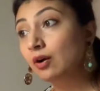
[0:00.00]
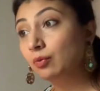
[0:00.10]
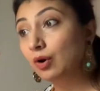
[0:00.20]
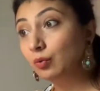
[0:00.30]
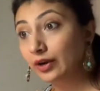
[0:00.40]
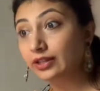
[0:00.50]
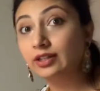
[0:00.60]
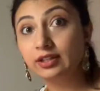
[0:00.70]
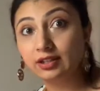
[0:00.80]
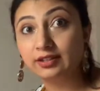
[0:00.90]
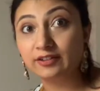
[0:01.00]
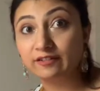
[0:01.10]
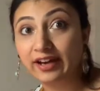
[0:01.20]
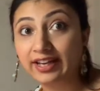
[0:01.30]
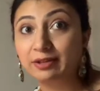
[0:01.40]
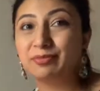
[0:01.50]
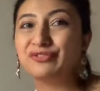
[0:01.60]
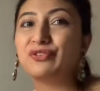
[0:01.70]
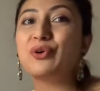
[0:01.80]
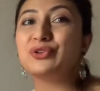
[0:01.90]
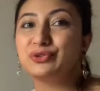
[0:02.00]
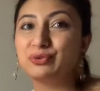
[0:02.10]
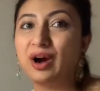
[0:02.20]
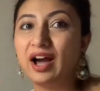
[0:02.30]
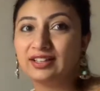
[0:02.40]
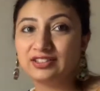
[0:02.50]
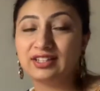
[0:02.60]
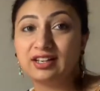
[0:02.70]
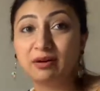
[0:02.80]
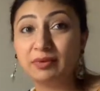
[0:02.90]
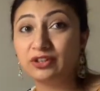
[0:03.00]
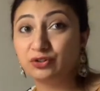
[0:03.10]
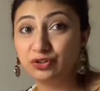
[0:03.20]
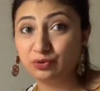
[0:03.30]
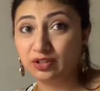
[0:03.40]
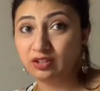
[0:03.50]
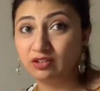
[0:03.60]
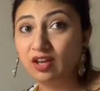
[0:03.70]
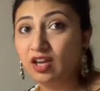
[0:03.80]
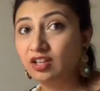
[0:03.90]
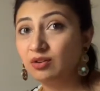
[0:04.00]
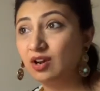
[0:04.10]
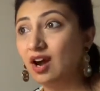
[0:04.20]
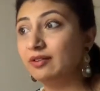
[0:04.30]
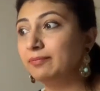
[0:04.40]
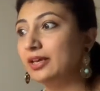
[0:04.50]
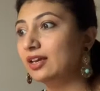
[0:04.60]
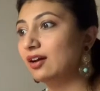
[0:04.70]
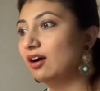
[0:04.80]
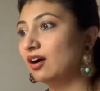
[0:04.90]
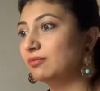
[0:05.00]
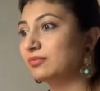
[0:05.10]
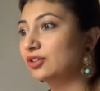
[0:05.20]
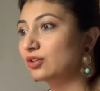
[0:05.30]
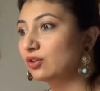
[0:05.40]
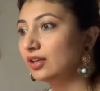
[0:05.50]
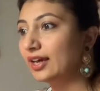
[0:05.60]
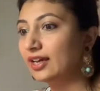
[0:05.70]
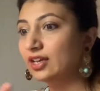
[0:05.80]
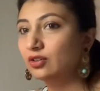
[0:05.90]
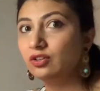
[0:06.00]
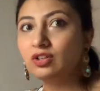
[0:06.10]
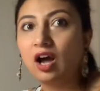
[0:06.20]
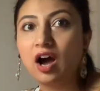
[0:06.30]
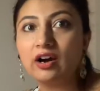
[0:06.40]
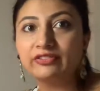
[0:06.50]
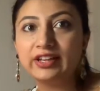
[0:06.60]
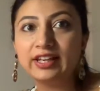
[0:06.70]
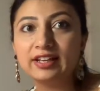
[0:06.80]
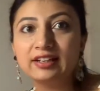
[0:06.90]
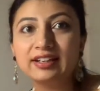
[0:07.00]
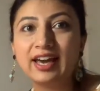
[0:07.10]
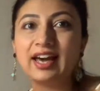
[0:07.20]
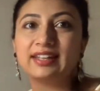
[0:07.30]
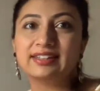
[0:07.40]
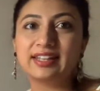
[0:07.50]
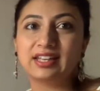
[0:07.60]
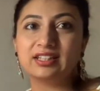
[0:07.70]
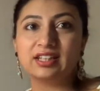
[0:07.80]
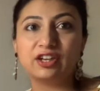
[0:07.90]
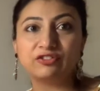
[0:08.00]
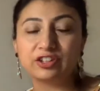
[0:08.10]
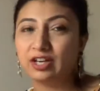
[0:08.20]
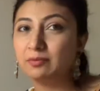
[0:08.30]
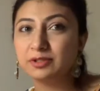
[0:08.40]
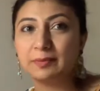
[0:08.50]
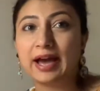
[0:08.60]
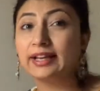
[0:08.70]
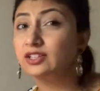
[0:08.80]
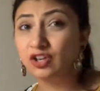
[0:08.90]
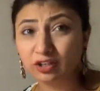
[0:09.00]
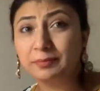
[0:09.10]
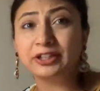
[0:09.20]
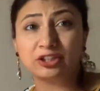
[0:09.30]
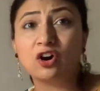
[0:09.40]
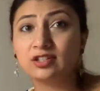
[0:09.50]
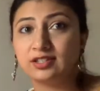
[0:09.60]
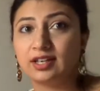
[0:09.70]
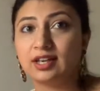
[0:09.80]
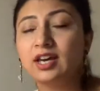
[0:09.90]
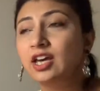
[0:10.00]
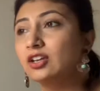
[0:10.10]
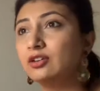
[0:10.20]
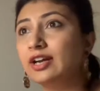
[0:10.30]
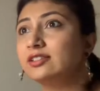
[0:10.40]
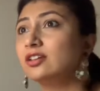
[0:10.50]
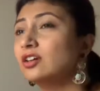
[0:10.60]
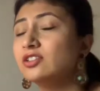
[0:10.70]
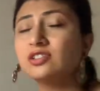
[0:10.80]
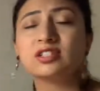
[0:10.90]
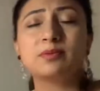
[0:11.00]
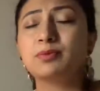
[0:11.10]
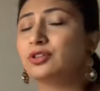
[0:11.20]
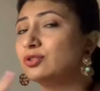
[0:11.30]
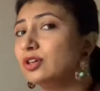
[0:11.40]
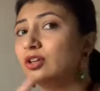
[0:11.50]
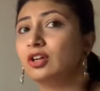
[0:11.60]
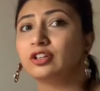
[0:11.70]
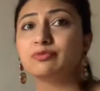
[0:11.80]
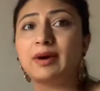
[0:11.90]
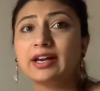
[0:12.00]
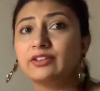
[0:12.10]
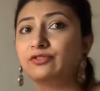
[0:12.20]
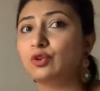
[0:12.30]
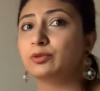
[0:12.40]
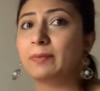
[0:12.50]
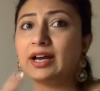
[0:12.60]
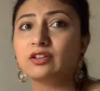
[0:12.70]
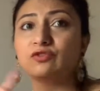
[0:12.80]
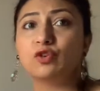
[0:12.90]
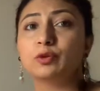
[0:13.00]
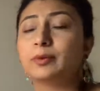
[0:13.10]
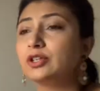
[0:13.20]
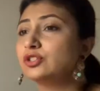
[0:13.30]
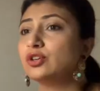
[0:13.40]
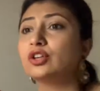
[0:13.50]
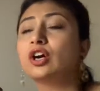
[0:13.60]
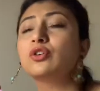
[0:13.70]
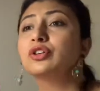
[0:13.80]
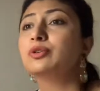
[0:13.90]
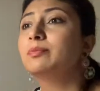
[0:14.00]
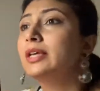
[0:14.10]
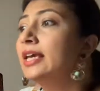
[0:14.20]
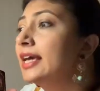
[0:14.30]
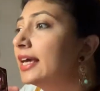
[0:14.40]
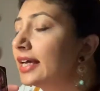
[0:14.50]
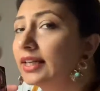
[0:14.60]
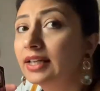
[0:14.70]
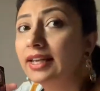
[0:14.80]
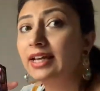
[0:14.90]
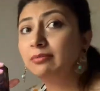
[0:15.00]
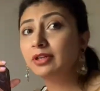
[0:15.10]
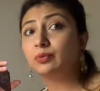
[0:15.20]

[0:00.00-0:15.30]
with the divine before you actually come into union. You can't be like you half healed, and then if it comes back, it's going to be toxic. You guys are going to just keep on doing a lot of back and forth, because you're not going to be in alignment